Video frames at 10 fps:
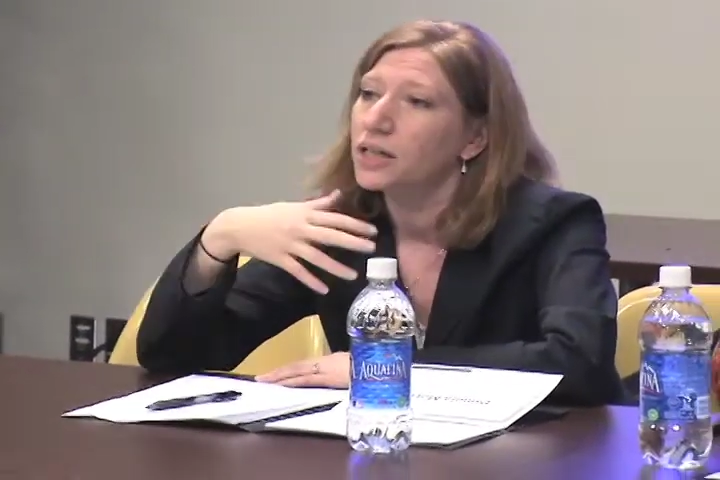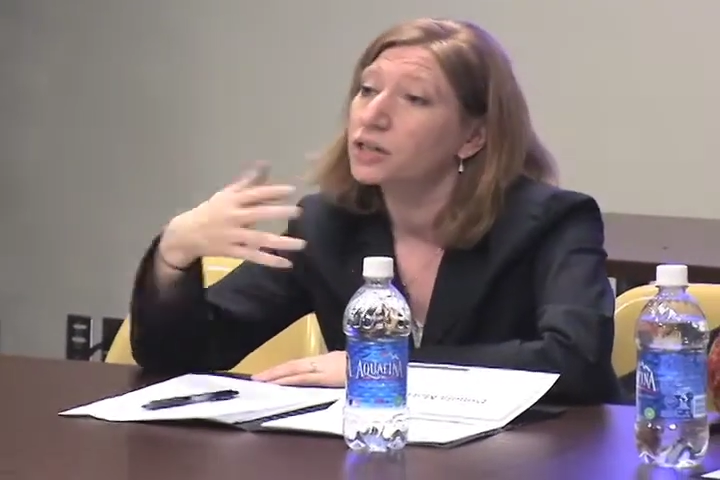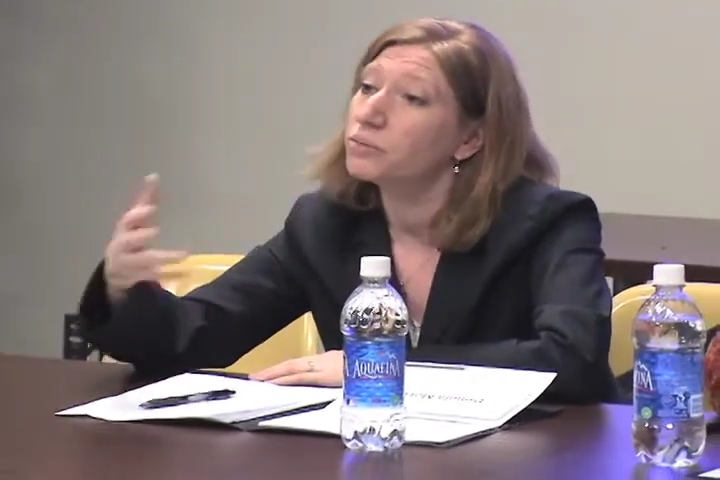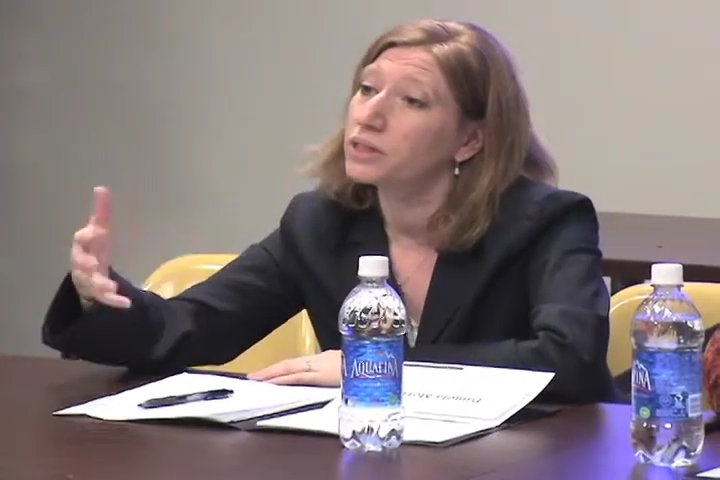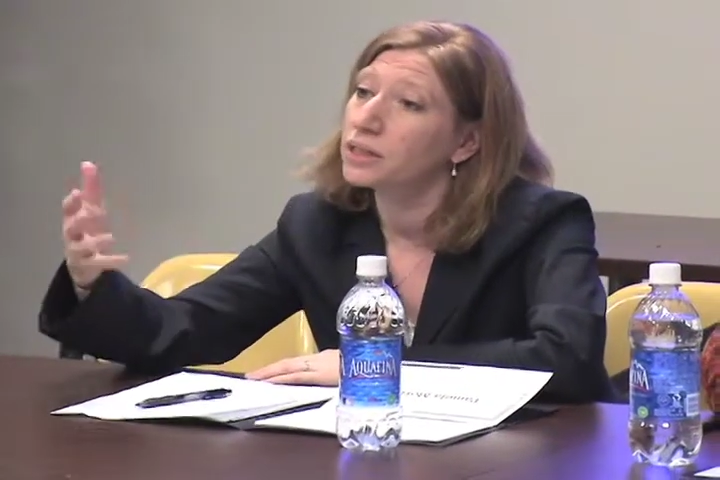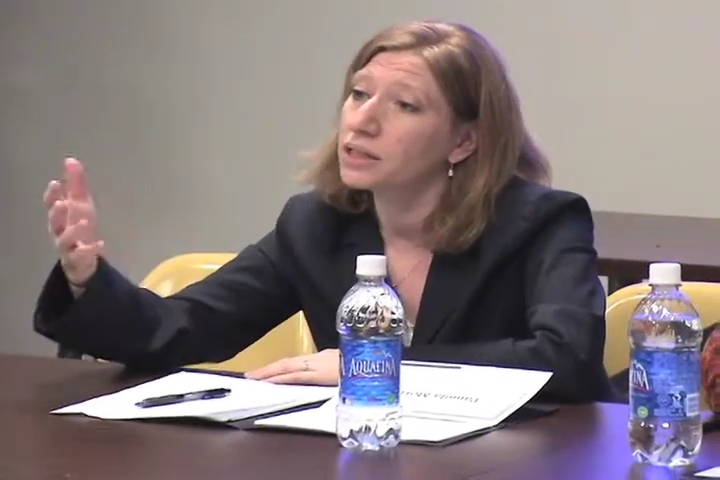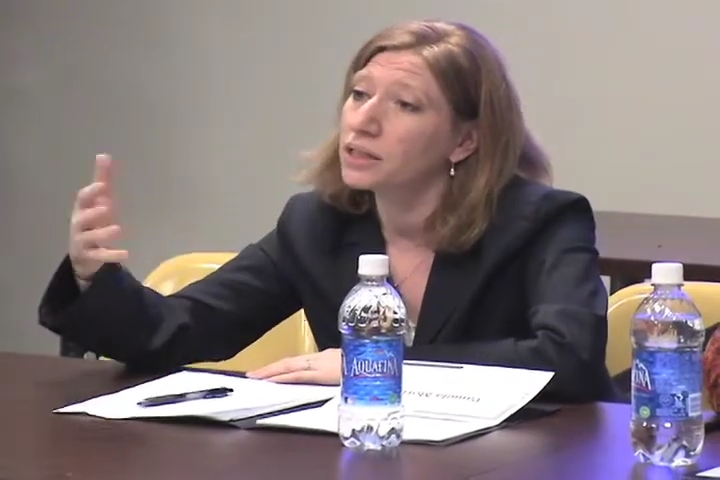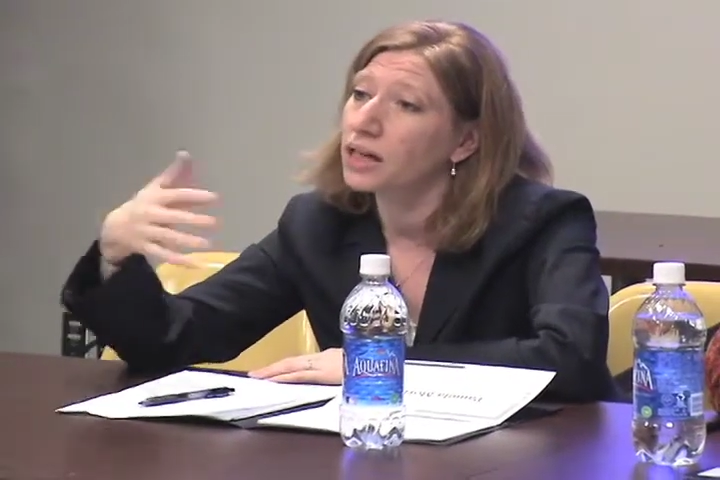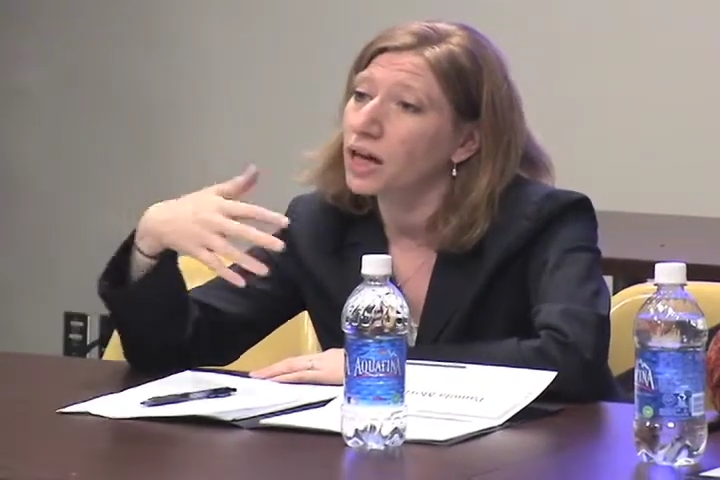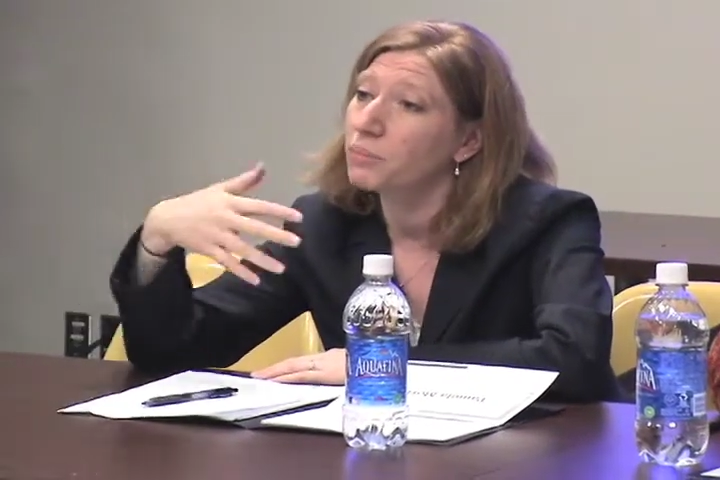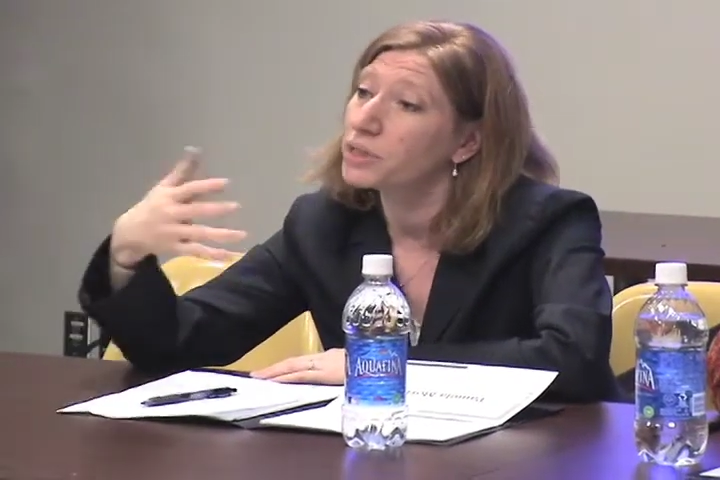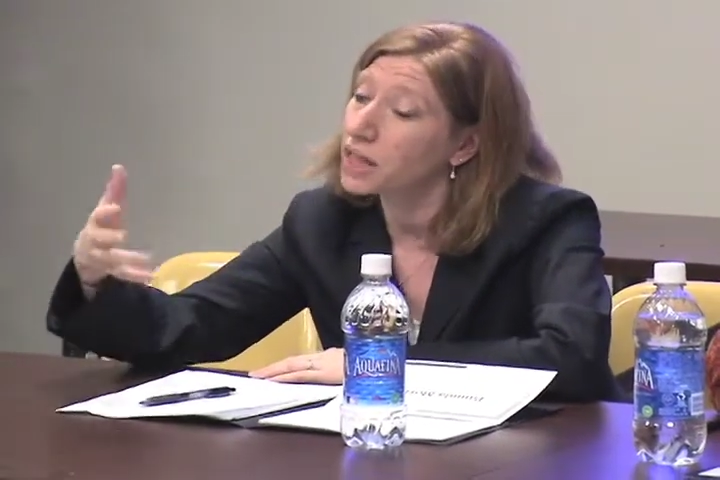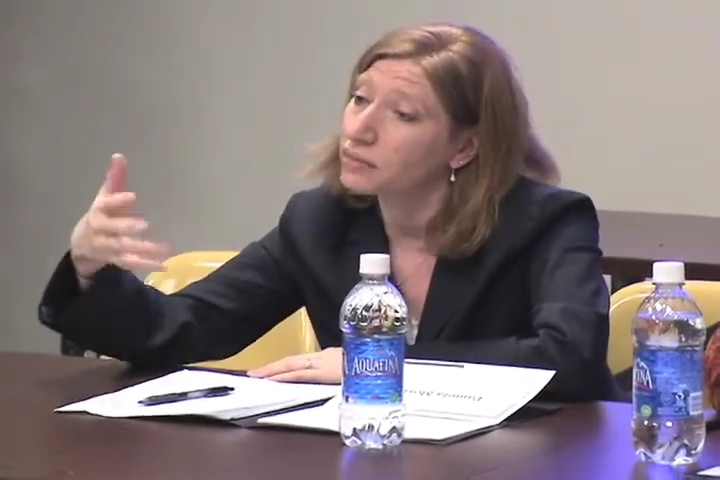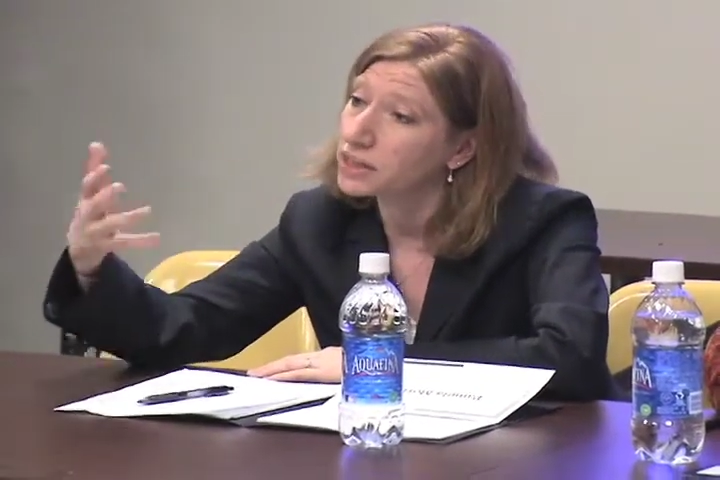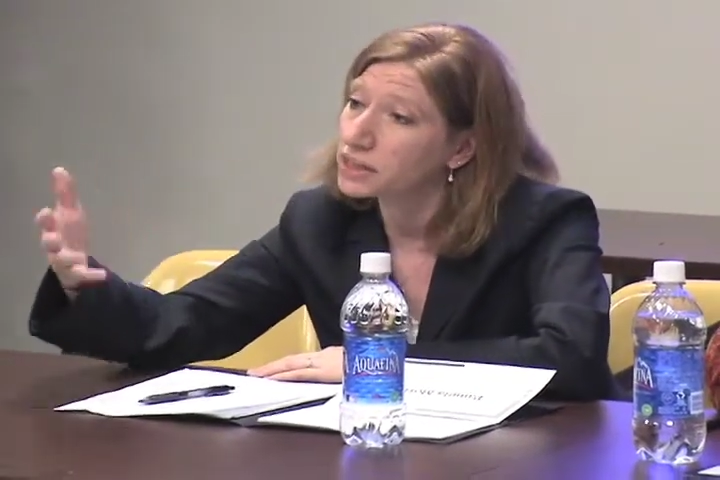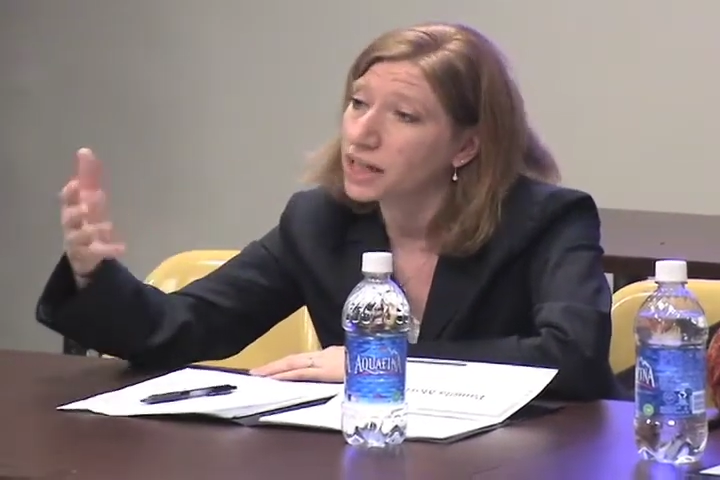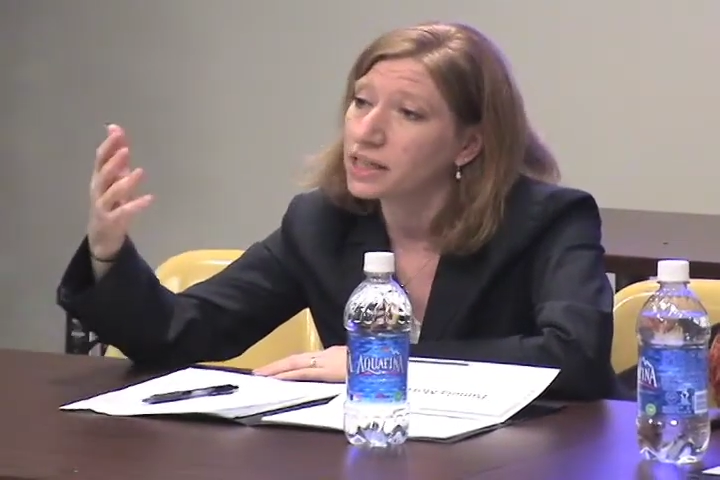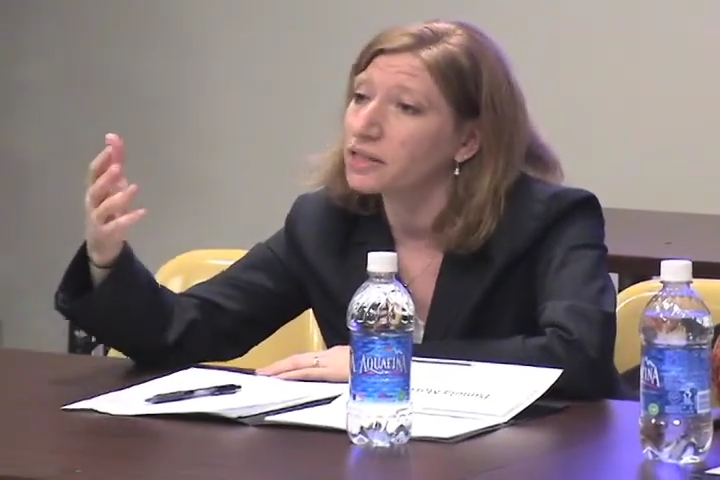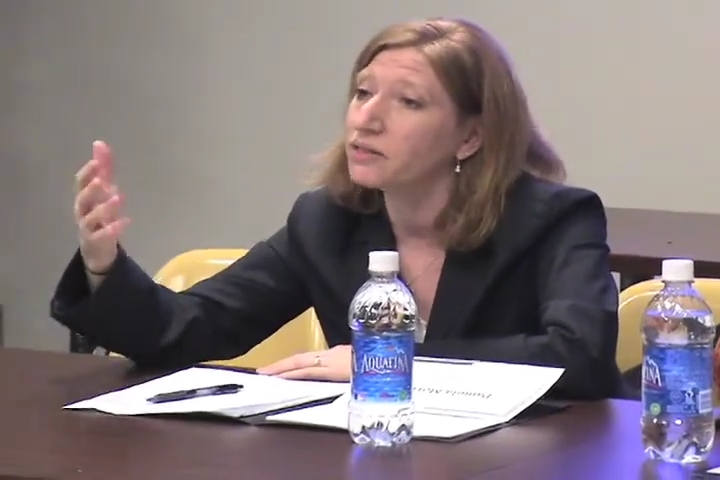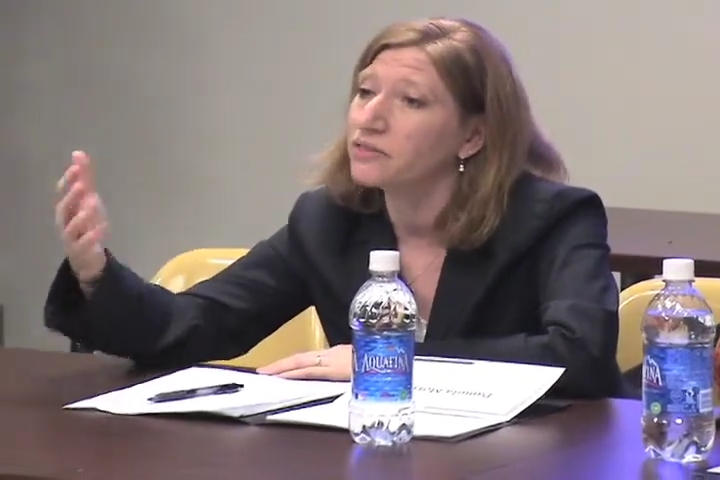to really be able to say
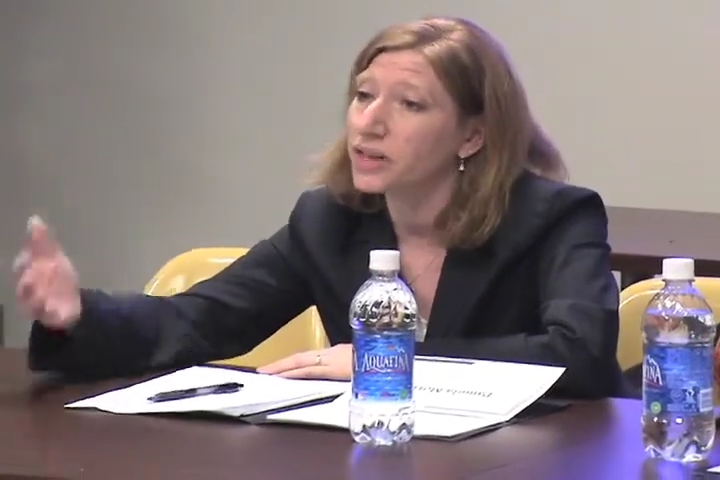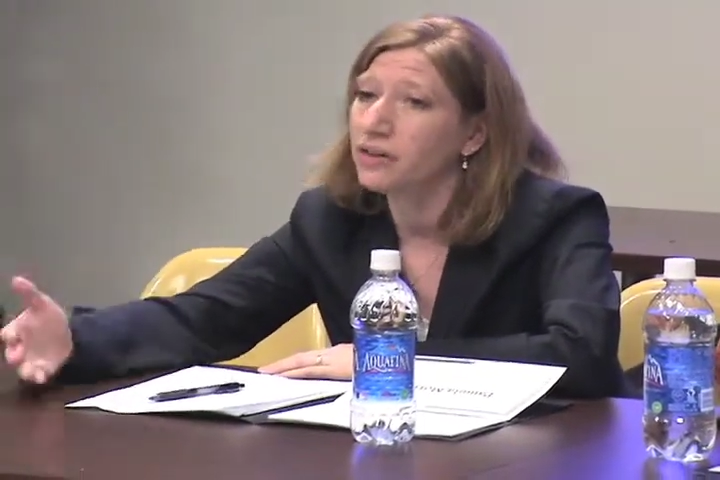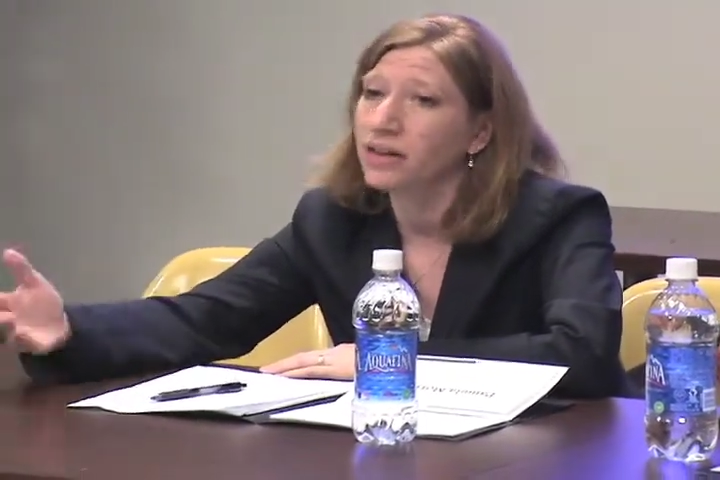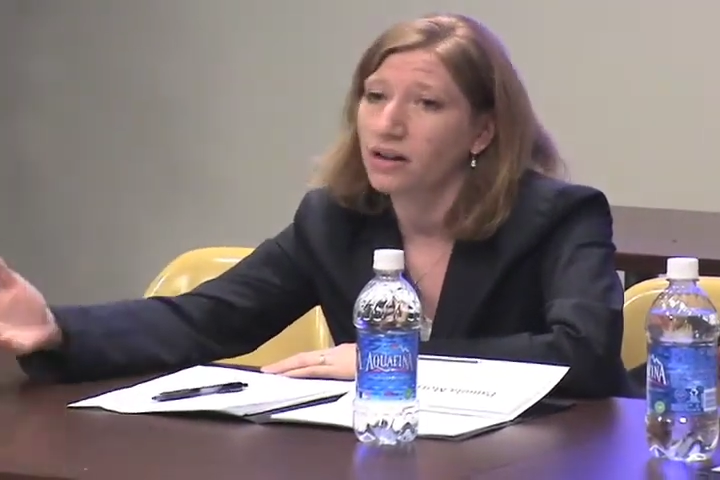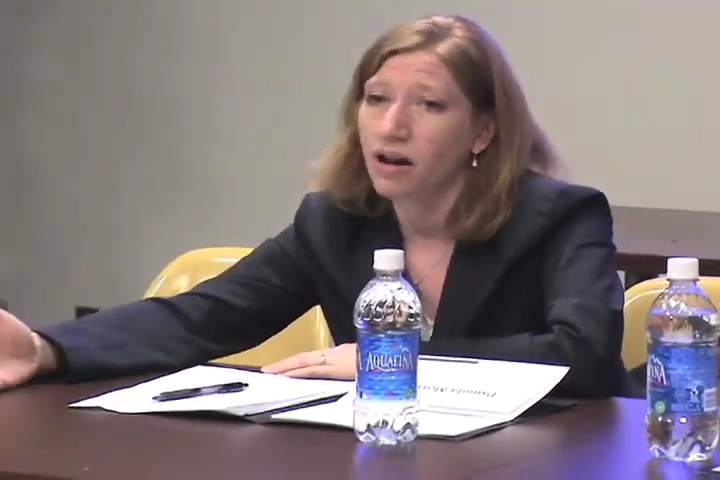that you're very